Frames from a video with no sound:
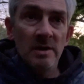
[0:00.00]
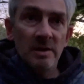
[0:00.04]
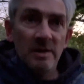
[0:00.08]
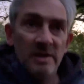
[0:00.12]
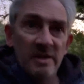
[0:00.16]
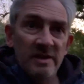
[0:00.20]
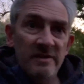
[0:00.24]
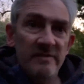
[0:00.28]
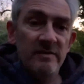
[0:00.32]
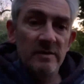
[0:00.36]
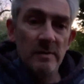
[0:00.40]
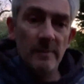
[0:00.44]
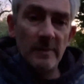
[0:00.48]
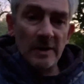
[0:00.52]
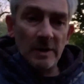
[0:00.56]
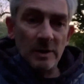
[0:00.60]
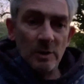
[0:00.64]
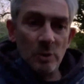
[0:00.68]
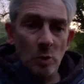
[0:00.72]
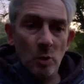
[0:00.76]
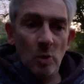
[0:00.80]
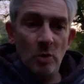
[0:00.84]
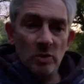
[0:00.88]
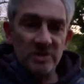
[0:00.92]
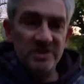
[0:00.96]
Even about
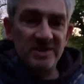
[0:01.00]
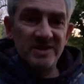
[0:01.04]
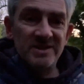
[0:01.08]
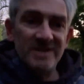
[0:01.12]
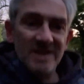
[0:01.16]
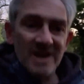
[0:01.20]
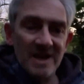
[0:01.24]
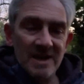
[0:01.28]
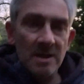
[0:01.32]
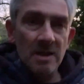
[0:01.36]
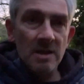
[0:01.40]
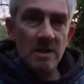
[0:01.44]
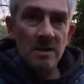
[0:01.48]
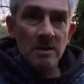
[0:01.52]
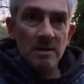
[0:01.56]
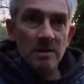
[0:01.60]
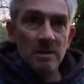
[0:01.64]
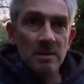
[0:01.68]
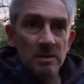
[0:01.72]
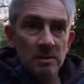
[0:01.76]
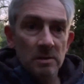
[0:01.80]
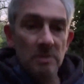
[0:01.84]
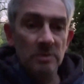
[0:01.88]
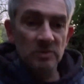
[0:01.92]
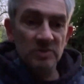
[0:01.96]
9:45, there's
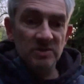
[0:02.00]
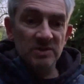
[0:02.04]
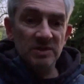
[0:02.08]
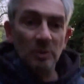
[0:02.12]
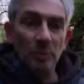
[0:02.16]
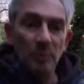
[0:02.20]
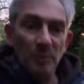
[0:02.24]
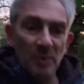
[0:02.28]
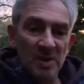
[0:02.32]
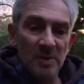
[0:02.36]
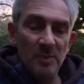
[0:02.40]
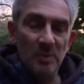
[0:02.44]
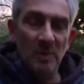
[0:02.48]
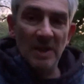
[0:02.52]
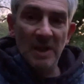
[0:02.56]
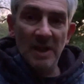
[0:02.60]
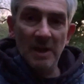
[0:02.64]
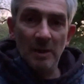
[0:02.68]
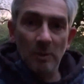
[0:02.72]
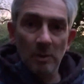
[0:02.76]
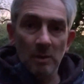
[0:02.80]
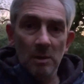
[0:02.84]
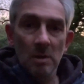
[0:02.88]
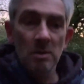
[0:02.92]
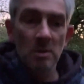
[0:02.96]
still people
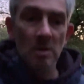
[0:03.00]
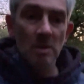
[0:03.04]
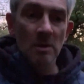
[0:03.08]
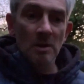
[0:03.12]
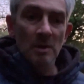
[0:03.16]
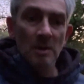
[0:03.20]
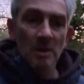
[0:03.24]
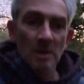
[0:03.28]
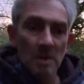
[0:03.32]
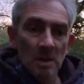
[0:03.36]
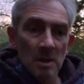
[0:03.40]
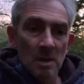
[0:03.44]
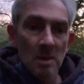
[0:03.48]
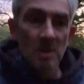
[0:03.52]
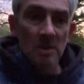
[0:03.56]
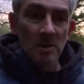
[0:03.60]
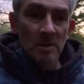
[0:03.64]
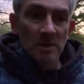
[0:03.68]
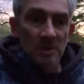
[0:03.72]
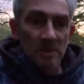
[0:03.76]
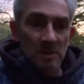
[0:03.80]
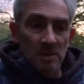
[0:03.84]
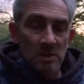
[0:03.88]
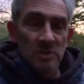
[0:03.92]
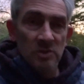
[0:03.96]
out.
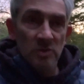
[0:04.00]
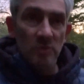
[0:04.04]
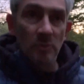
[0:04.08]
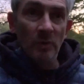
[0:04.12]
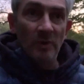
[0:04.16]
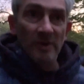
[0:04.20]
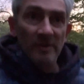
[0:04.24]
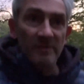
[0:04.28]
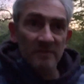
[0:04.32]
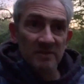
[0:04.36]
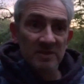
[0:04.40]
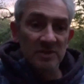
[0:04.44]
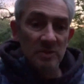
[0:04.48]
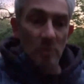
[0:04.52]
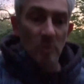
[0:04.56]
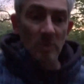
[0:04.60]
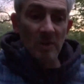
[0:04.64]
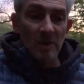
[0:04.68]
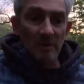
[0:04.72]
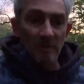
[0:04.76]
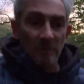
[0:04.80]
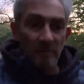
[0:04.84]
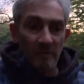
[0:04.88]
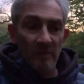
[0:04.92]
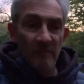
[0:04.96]
Some are even still
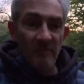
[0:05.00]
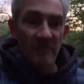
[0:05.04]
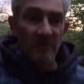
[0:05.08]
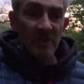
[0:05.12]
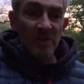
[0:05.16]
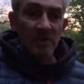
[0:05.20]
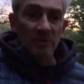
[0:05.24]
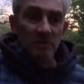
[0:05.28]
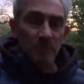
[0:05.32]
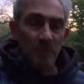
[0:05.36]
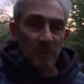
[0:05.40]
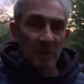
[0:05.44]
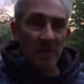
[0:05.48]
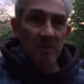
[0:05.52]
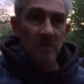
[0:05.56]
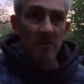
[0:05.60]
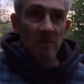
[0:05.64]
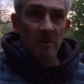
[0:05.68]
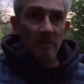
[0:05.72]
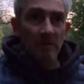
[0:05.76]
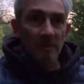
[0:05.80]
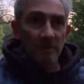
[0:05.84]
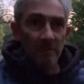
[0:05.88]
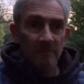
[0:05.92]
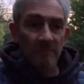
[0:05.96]
out on the fields playing,
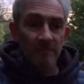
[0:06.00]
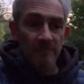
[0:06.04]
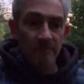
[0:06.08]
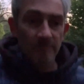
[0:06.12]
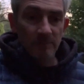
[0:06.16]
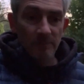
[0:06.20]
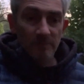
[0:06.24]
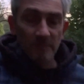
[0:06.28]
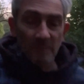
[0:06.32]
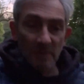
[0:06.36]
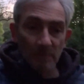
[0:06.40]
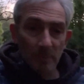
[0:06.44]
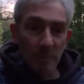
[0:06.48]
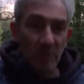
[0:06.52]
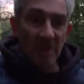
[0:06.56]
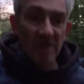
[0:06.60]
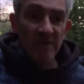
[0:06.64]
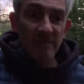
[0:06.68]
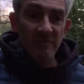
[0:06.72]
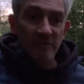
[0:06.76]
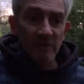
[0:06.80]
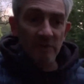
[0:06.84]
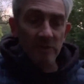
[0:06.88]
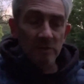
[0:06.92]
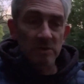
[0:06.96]
on the playing
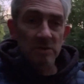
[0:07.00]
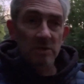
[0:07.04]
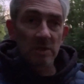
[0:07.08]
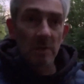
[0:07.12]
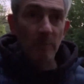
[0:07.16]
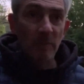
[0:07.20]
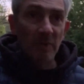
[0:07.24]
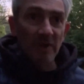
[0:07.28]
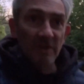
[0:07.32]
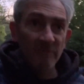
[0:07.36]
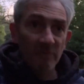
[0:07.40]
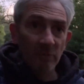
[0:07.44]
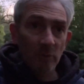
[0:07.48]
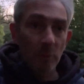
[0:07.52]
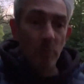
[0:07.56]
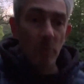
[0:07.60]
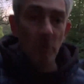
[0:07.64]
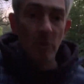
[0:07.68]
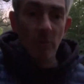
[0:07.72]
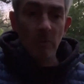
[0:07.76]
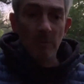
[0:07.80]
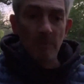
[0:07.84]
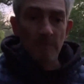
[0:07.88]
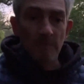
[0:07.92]
fields, playing football.